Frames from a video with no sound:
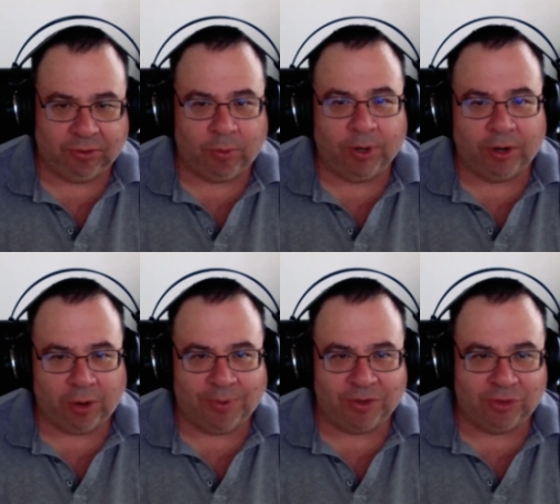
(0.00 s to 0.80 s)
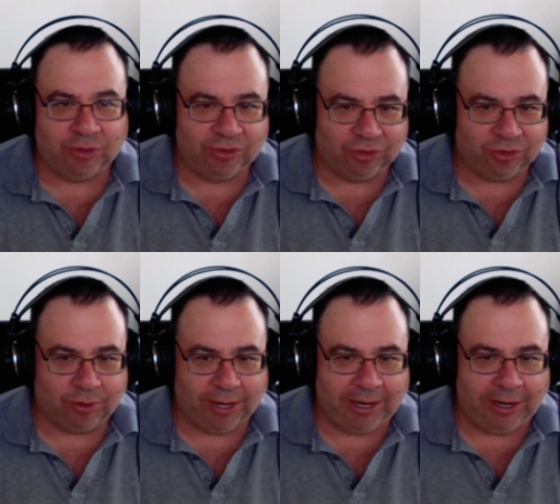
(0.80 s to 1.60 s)
because I wanted all my students to
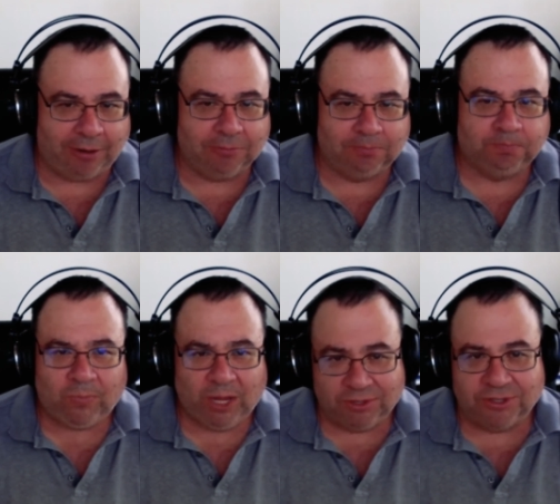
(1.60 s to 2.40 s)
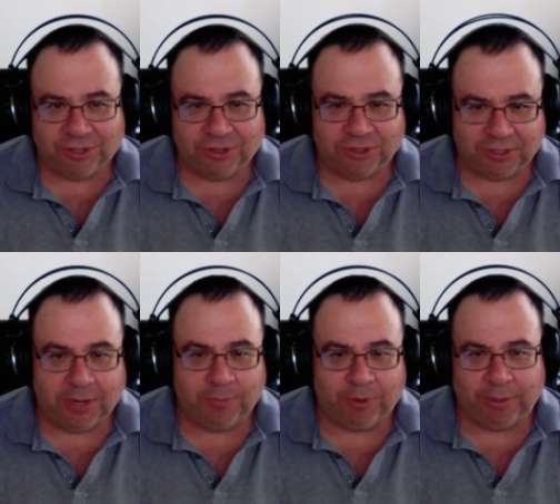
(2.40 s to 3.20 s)
try it out. And since there's a
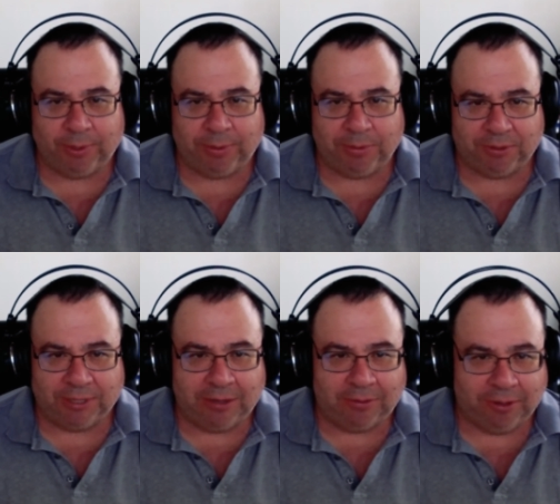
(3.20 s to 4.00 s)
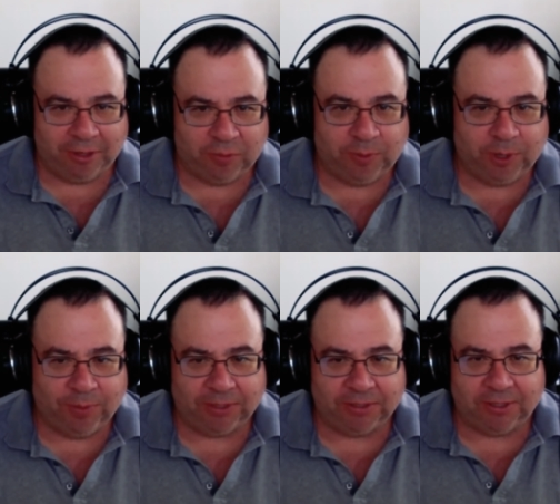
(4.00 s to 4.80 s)
demo, they were able to download and
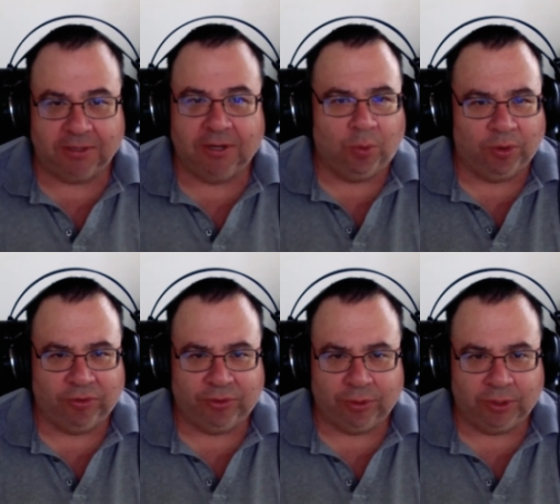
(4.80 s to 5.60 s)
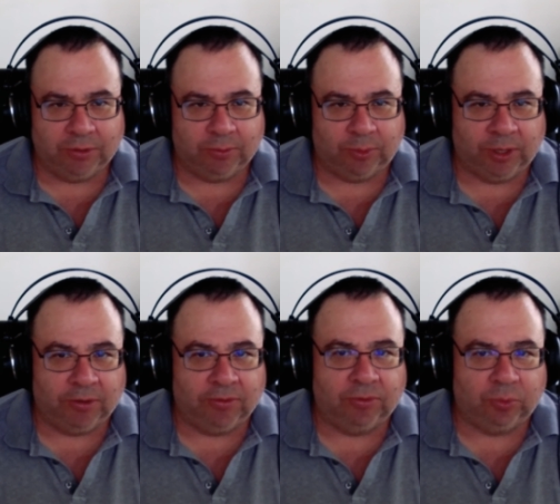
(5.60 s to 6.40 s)
experiment it. One student
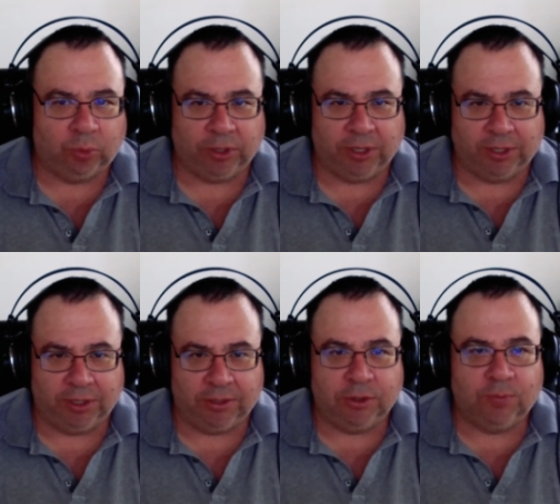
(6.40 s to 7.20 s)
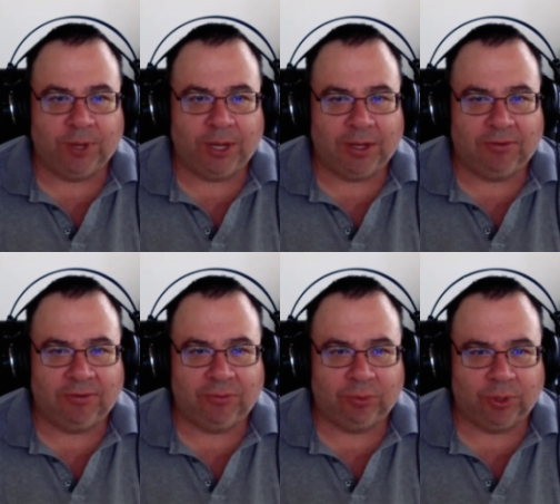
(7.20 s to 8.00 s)
was working in
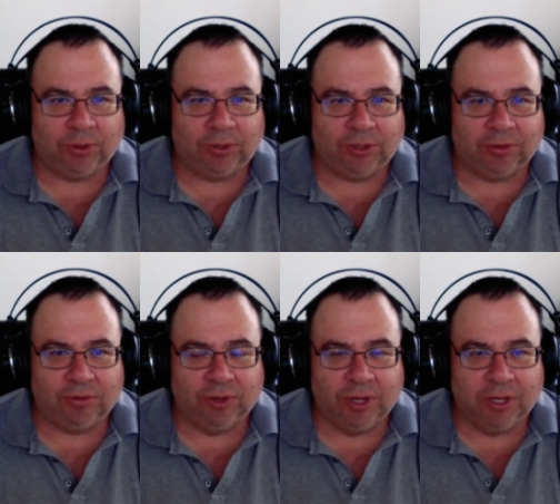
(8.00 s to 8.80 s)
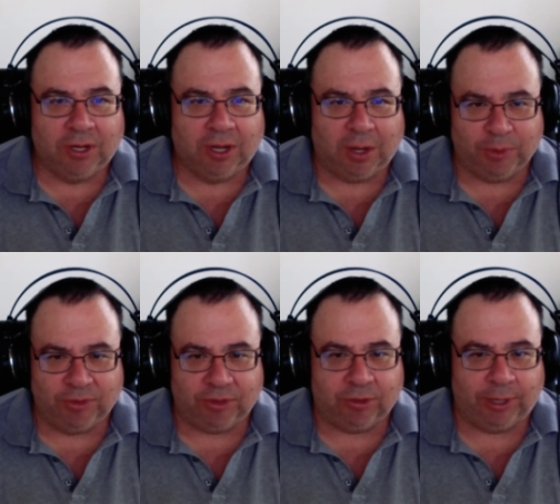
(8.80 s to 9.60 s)
Cubase with his Uh,
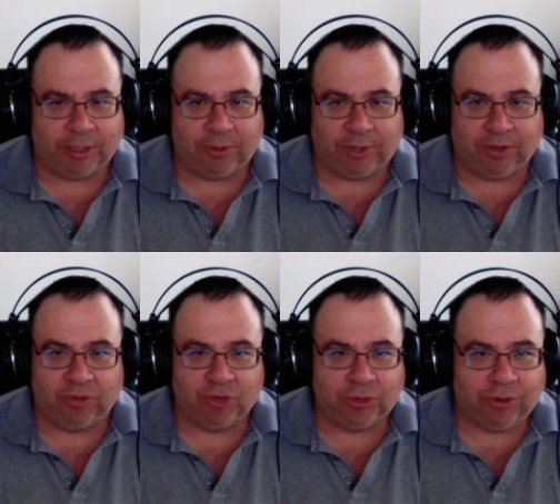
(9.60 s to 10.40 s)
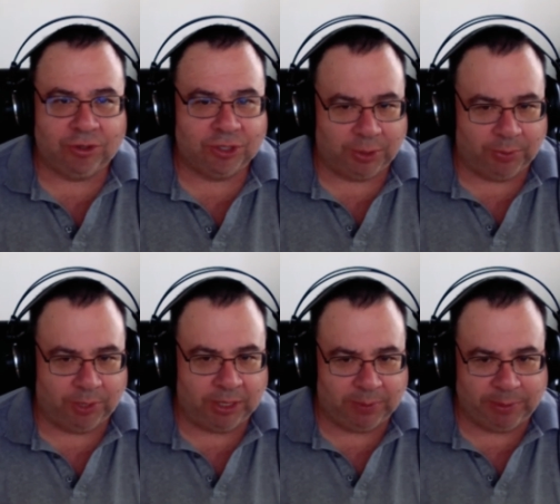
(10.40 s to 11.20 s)
music director at his church, and he
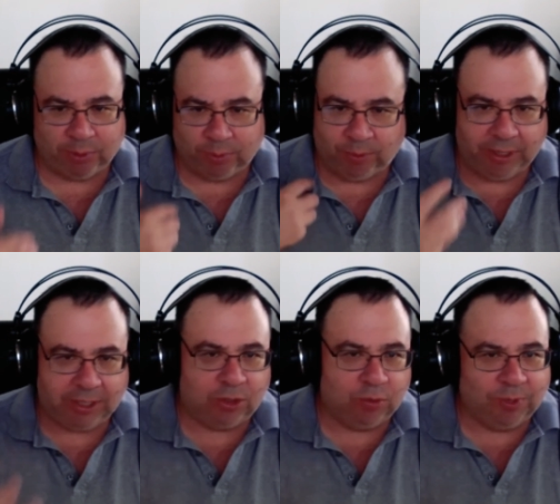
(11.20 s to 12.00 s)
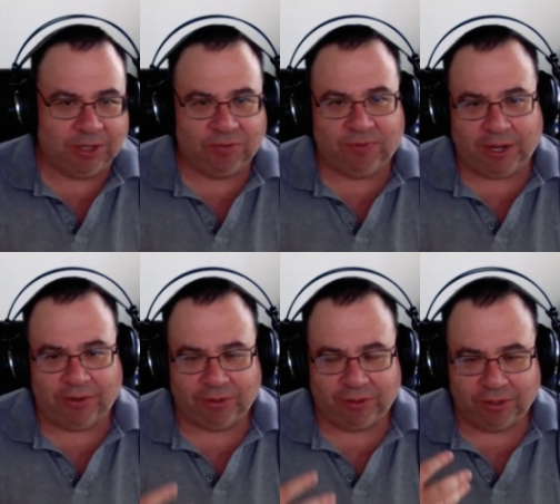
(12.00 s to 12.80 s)
wanted to be able to play Cubase
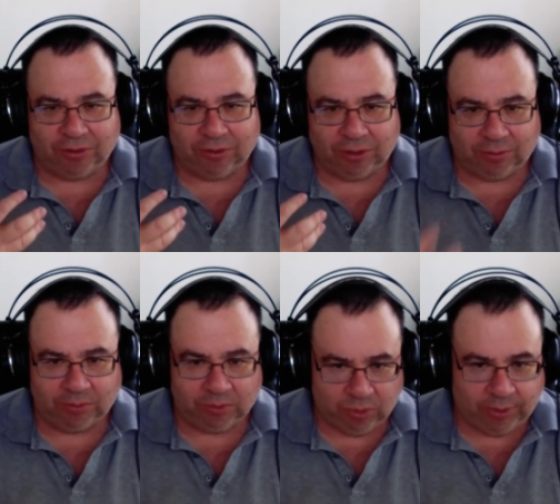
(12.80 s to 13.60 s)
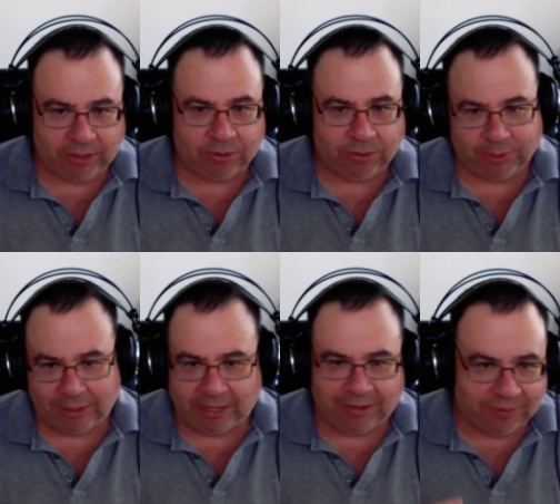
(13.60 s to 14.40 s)
files to the, to the director
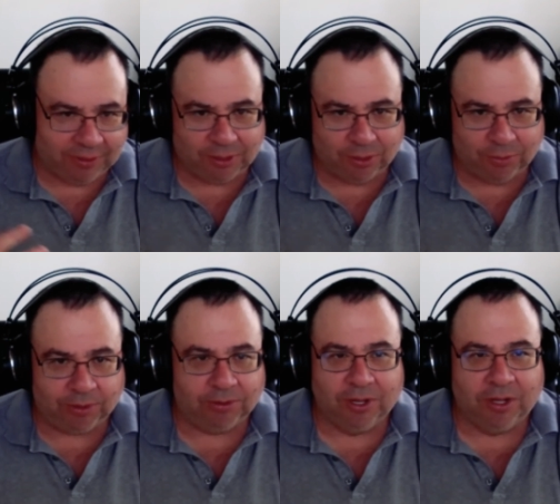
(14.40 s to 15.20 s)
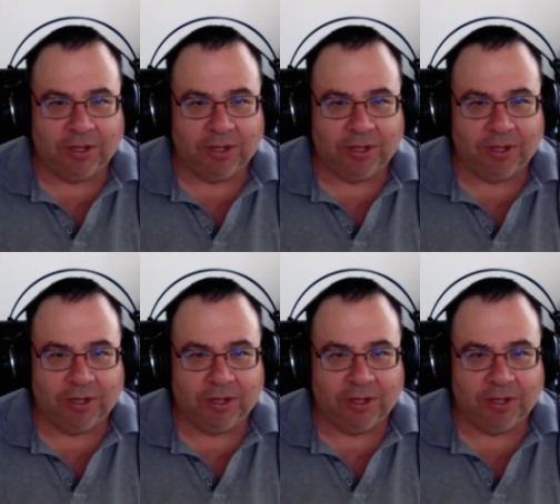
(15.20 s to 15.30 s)
without having to deal with